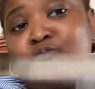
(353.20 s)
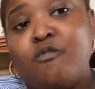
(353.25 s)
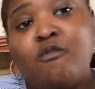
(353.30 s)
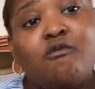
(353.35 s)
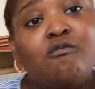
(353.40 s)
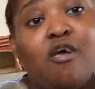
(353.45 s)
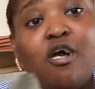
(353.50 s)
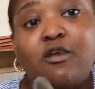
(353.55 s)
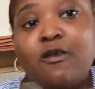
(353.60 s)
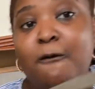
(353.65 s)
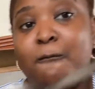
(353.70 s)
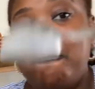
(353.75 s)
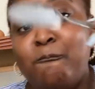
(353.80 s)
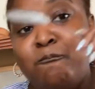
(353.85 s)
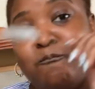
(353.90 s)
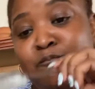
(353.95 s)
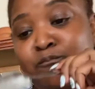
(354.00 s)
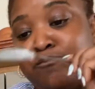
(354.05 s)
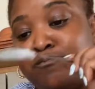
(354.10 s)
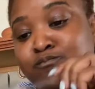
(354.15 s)
Problem.
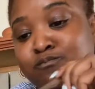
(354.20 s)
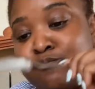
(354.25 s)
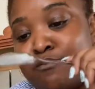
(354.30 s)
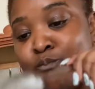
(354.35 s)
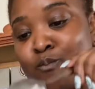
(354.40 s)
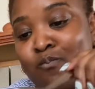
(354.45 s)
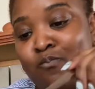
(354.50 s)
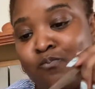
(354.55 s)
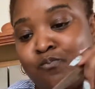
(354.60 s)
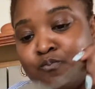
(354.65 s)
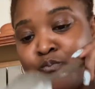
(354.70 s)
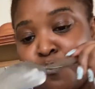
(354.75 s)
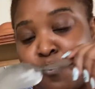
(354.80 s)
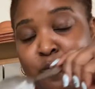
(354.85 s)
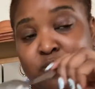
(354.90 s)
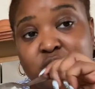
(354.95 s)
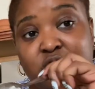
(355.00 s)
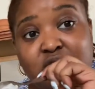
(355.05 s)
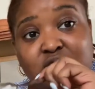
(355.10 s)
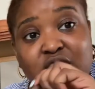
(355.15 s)

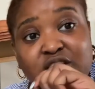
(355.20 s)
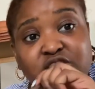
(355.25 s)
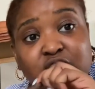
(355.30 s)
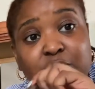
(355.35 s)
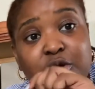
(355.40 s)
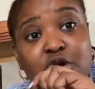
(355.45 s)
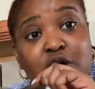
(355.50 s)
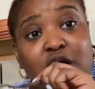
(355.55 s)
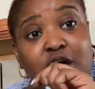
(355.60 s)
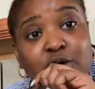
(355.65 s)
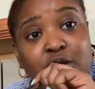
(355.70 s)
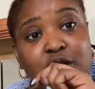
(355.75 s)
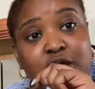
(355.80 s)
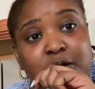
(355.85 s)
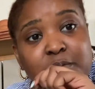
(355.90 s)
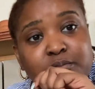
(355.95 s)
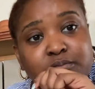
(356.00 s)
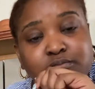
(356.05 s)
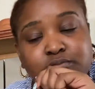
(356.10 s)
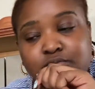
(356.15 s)
Next time you go,
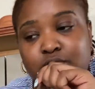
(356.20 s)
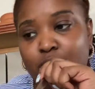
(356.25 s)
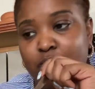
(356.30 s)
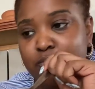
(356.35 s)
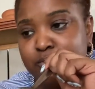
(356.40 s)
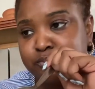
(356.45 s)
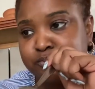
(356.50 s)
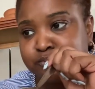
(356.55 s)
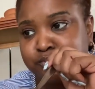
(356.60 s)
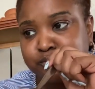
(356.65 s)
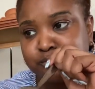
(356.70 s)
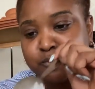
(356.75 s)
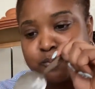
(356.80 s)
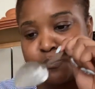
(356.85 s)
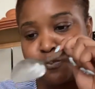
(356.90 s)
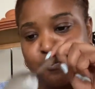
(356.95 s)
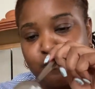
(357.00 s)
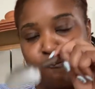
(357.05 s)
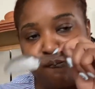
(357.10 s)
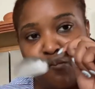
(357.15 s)
Ayoli,
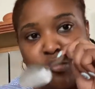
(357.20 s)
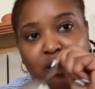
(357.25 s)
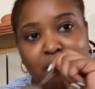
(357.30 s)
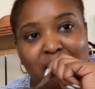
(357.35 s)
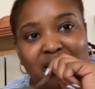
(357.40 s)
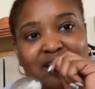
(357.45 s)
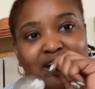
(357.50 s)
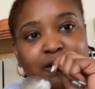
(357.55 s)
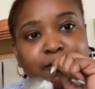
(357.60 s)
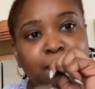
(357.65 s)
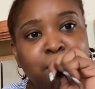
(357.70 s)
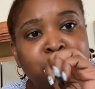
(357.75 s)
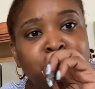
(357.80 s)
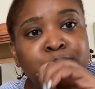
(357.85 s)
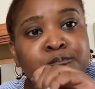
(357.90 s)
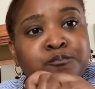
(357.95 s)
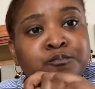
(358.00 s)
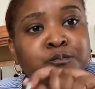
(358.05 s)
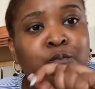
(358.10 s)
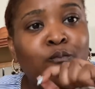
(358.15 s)
buy that.
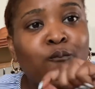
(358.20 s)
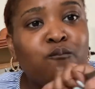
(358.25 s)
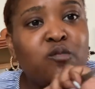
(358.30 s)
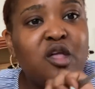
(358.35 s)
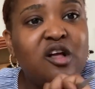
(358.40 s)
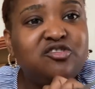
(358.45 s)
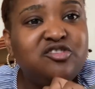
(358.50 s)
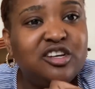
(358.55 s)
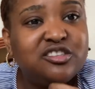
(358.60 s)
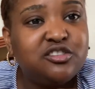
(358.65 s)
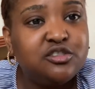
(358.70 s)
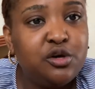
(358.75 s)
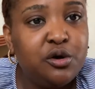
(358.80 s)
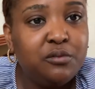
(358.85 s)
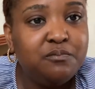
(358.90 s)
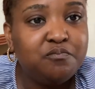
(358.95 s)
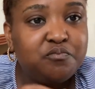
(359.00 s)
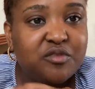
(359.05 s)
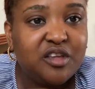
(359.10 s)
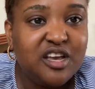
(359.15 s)
Just
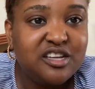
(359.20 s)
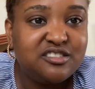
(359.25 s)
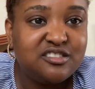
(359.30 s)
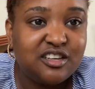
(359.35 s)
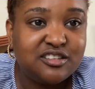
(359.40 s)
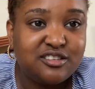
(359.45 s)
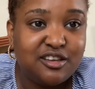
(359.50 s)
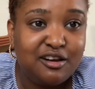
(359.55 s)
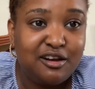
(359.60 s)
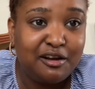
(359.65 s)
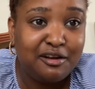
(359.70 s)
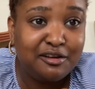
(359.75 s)
know, it's $60.